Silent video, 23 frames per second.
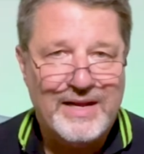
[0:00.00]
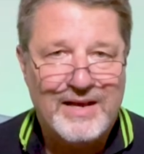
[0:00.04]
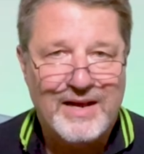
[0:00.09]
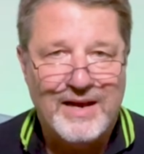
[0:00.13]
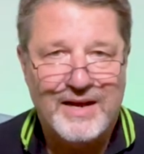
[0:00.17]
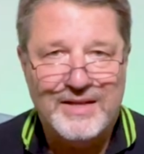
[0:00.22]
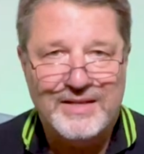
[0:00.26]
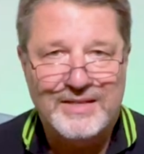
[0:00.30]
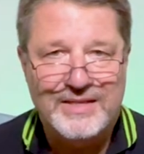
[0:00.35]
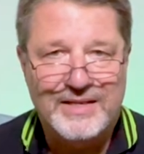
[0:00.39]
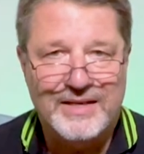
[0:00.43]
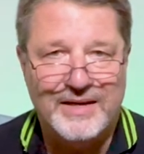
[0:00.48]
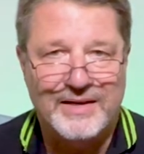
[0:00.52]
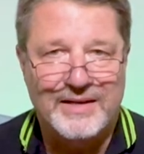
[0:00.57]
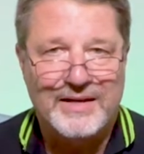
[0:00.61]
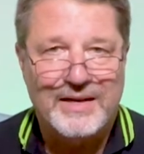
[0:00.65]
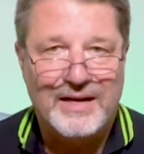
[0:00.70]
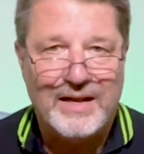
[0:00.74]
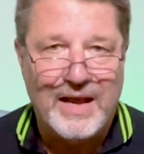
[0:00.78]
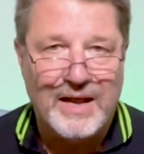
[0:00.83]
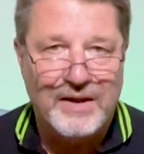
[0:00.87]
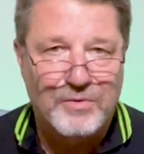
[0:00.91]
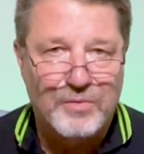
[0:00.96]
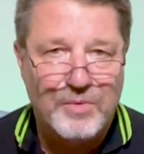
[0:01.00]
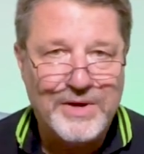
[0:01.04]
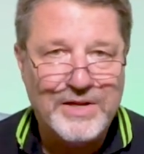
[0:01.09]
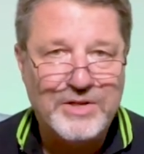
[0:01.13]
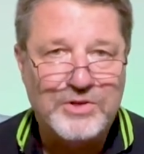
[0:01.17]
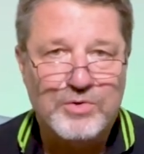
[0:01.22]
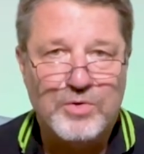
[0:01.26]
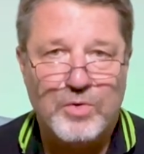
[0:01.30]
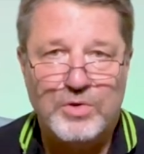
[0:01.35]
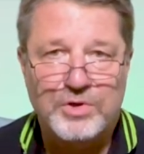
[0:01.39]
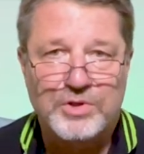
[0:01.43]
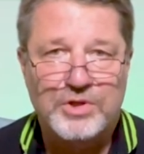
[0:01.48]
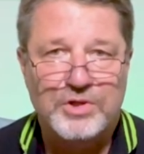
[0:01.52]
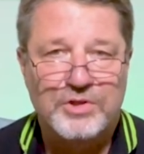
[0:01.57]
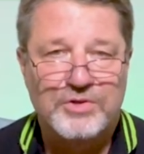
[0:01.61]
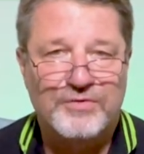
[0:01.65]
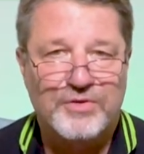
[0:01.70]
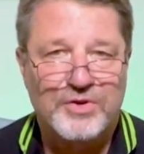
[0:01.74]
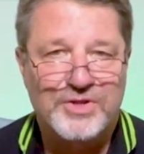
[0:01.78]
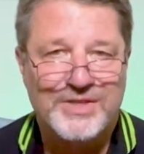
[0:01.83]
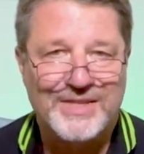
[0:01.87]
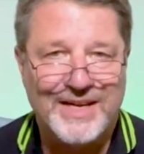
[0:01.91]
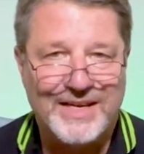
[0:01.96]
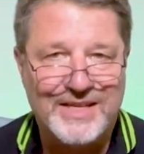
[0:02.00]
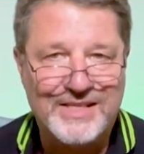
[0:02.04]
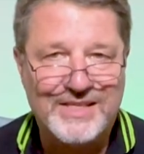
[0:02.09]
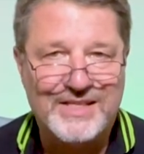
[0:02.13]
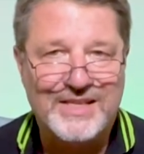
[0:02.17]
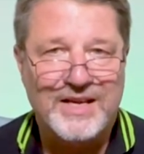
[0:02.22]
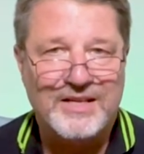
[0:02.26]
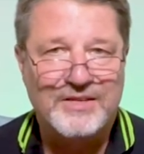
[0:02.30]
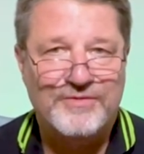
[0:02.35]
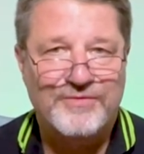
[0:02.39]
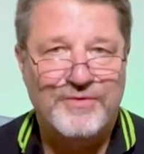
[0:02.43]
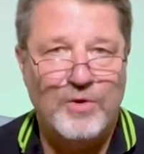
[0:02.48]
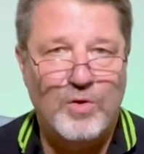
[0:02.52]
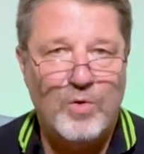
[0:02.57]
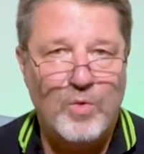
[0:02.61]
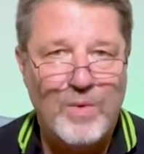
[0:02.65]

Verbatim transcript: content, and resources for successful